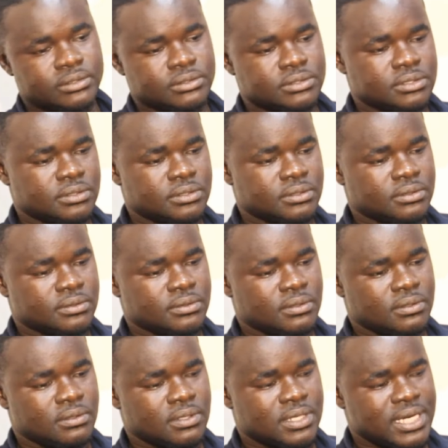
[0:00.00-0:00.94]
To
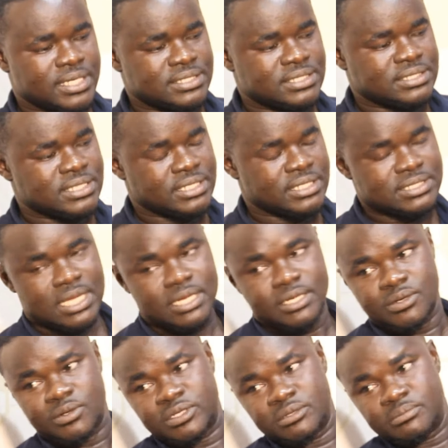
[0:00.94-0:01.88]
all Cassis says I
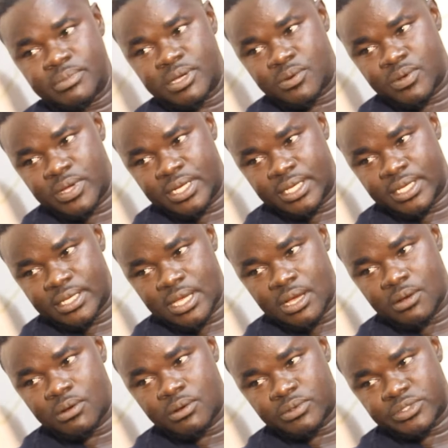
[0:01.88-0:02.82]
do, then back where then,
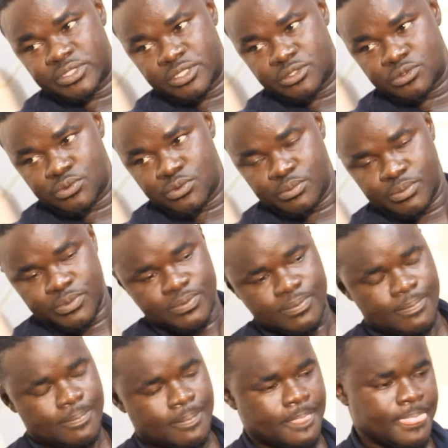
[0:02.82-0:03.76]
Aquacoche school.
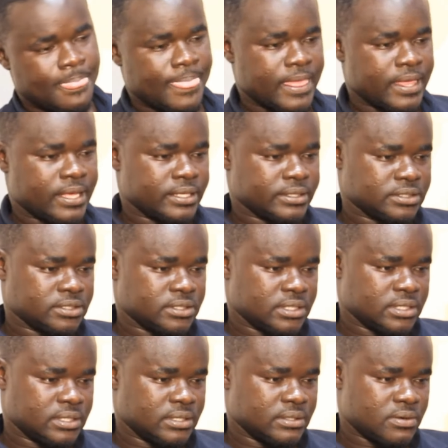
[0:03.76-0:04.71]

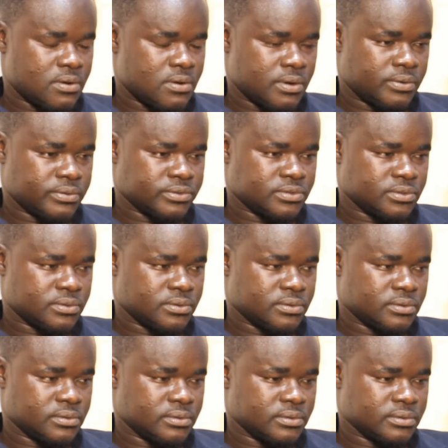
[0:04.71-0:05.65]
To a horn also,